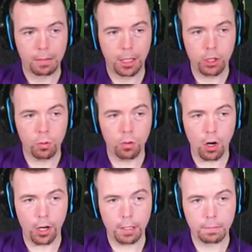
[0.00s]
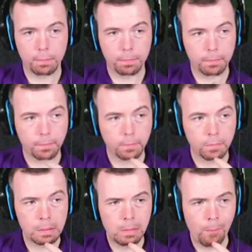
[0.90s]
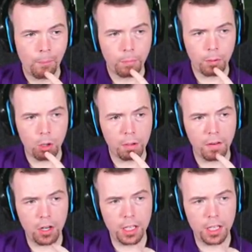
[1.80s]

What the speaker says: Are you alright? Bro, we're finding